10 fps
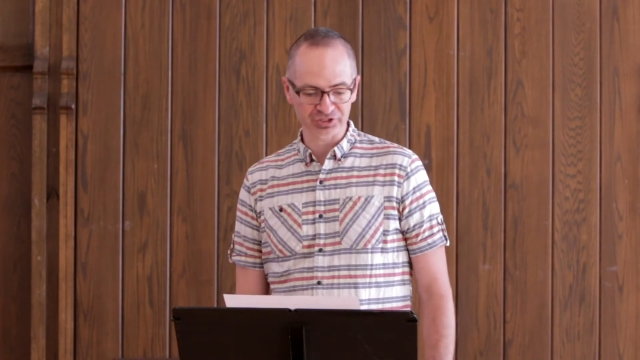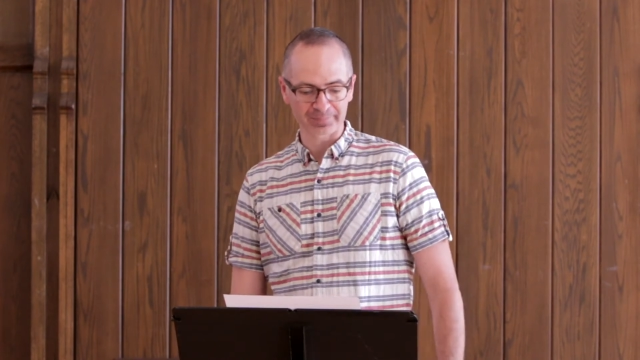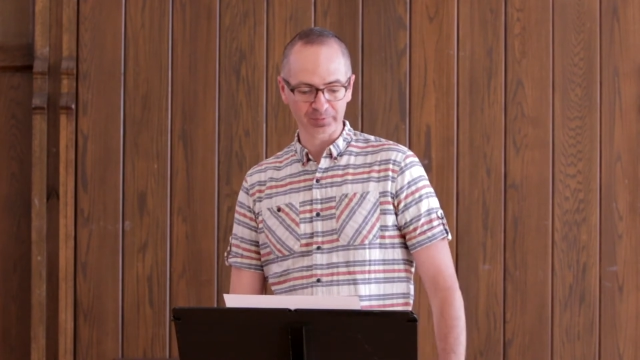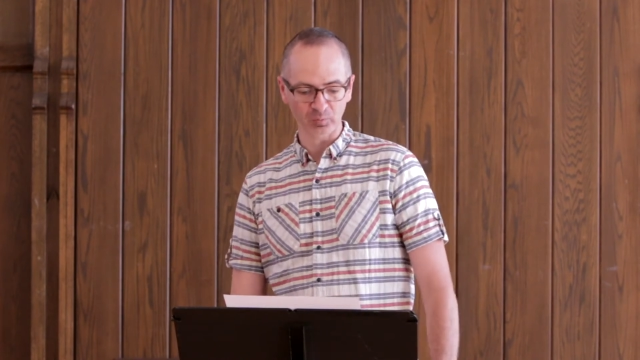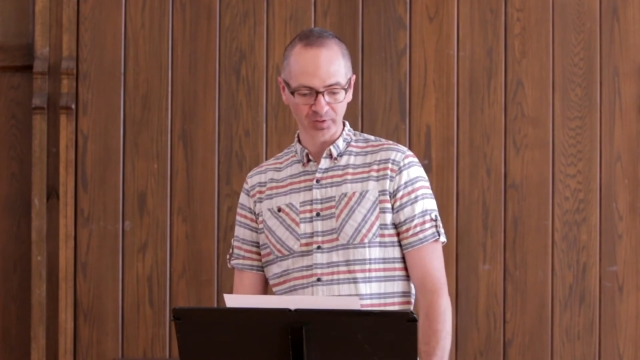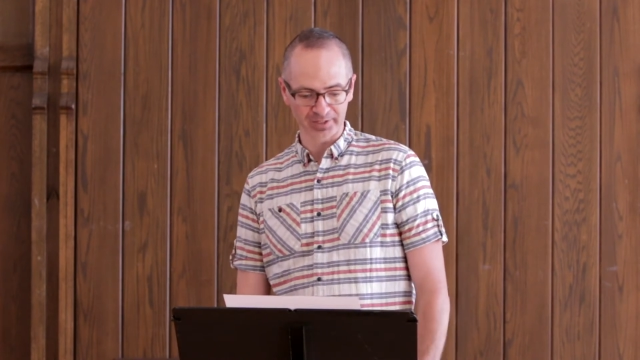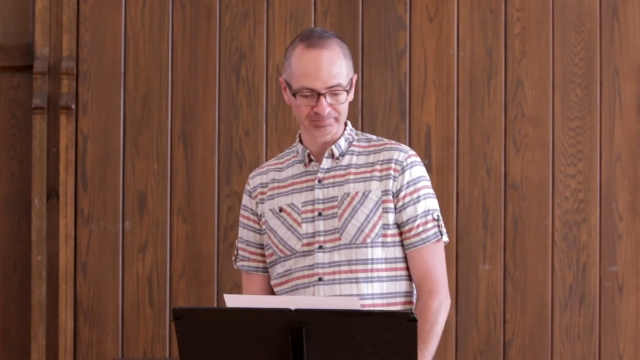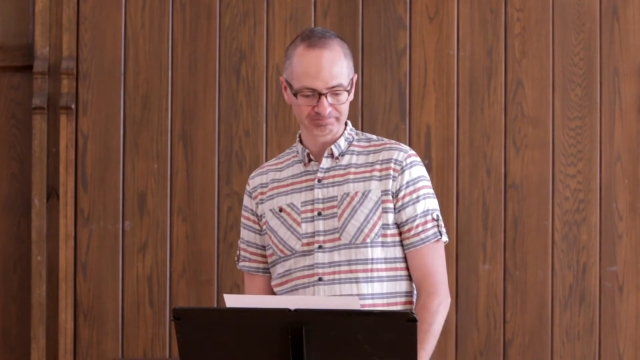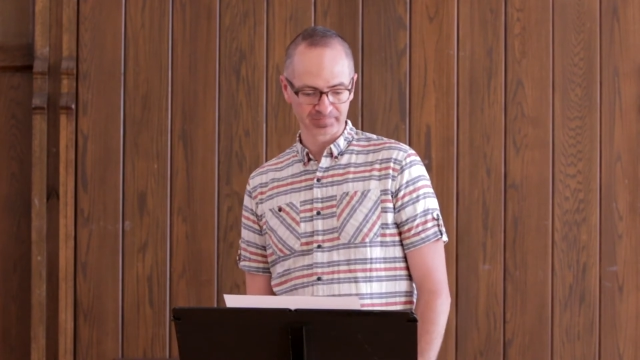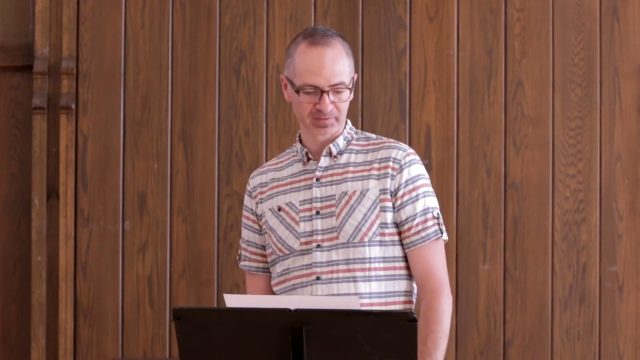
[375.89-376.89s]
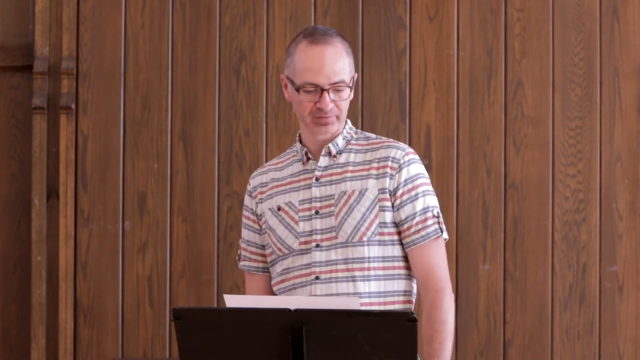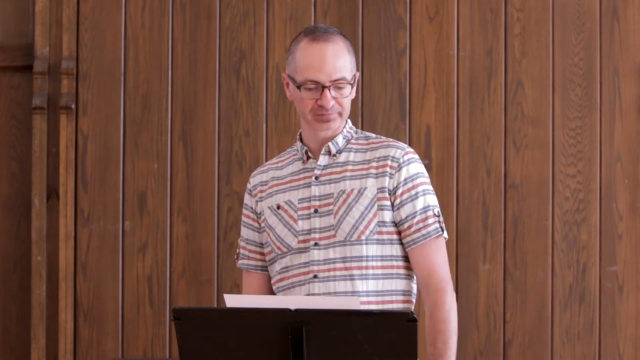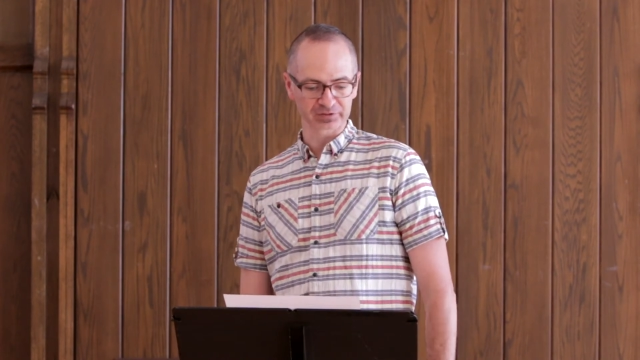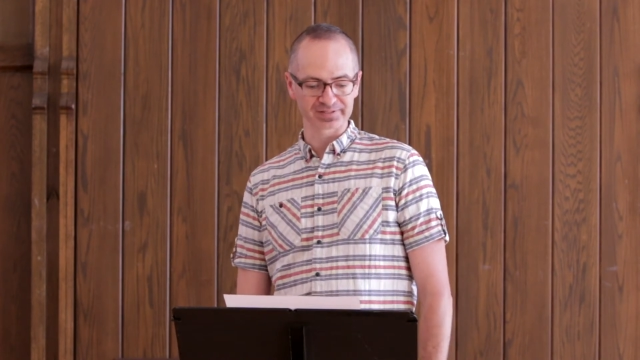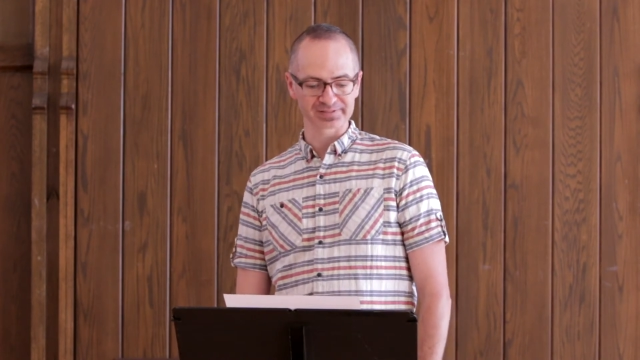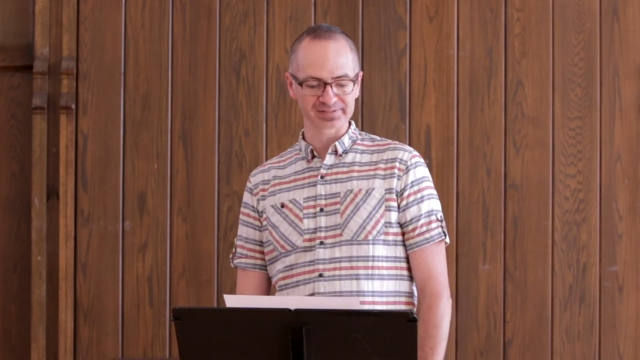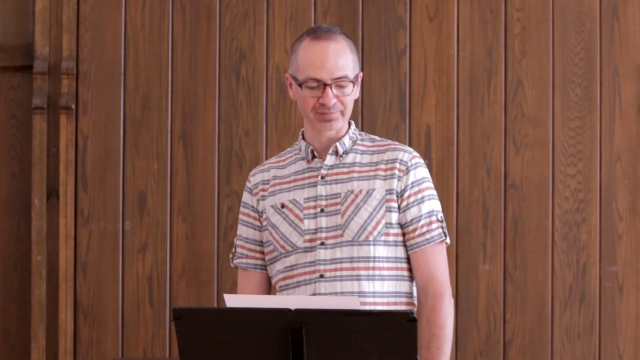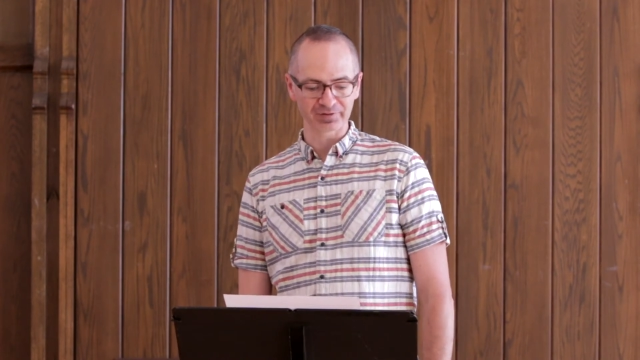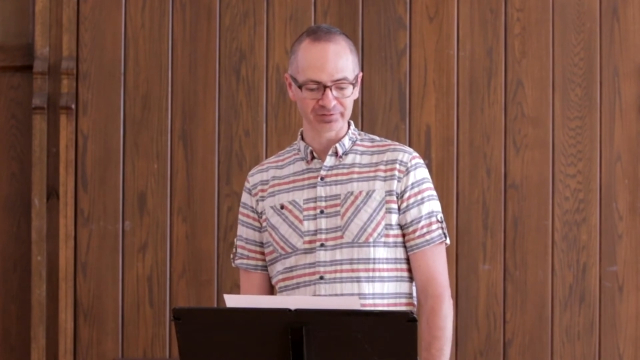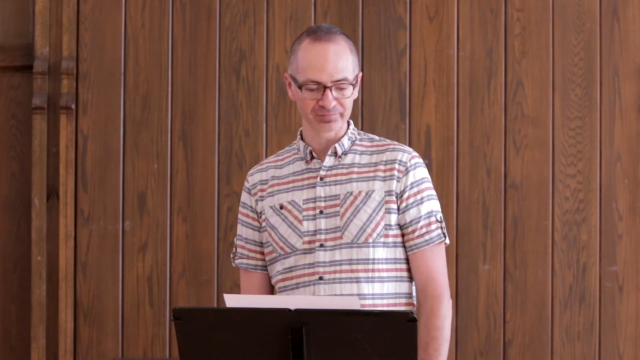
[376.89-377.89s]
chapter 1, verses
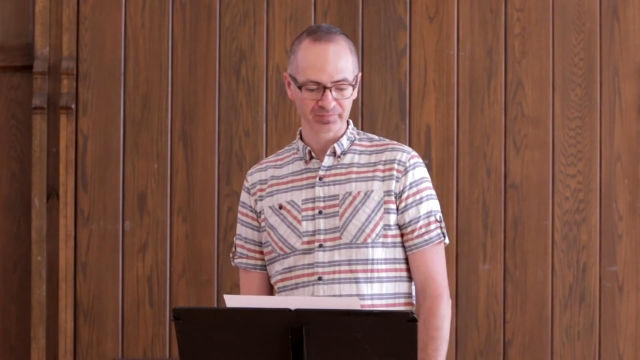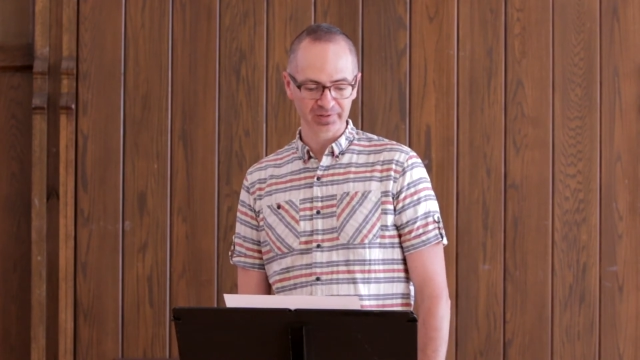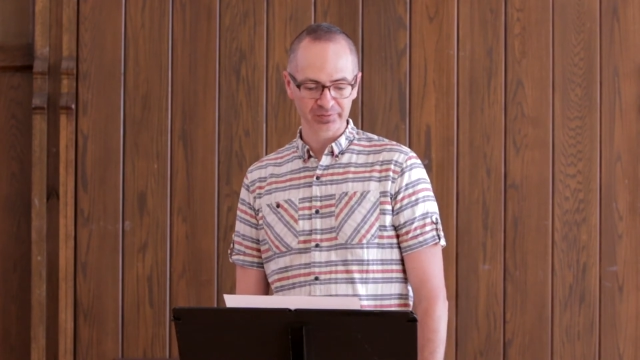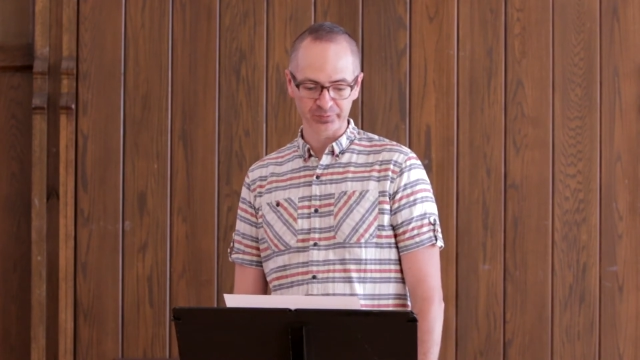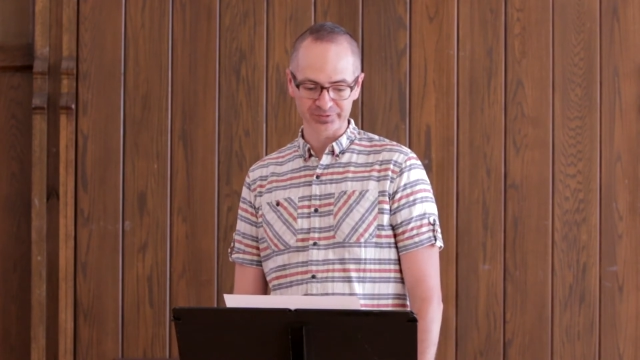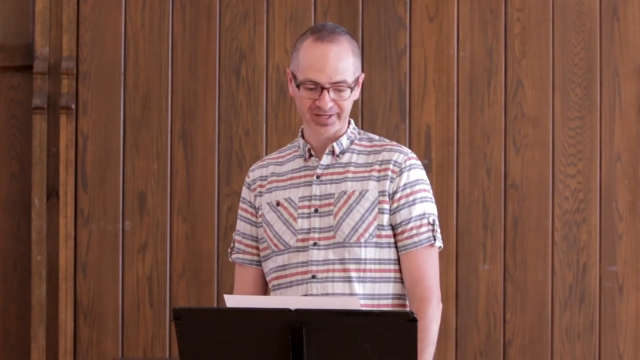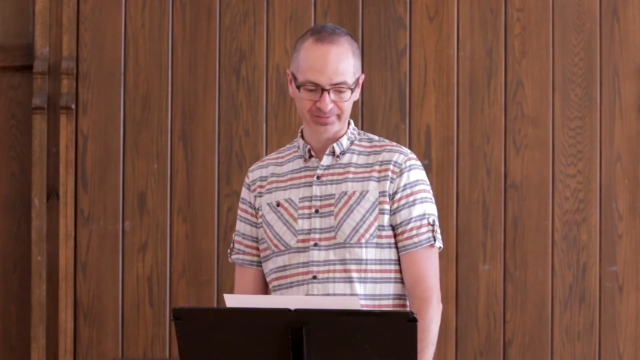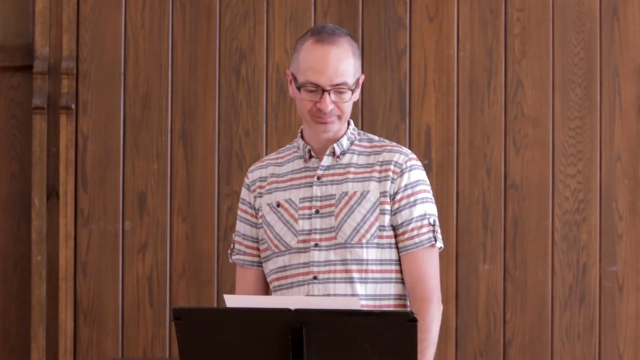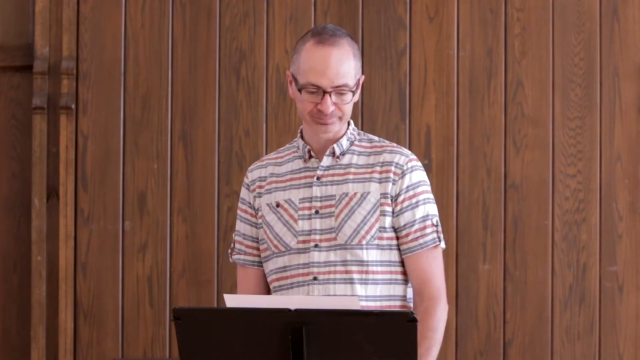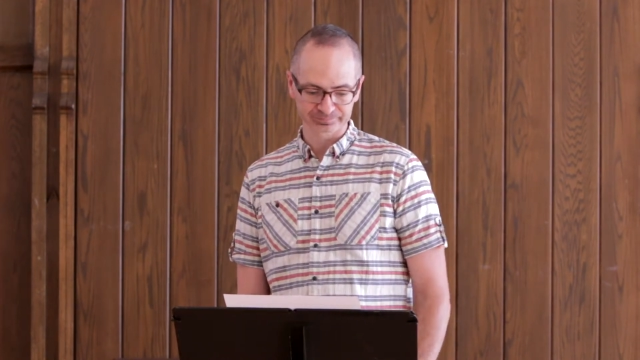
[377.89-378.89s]
7 through 10.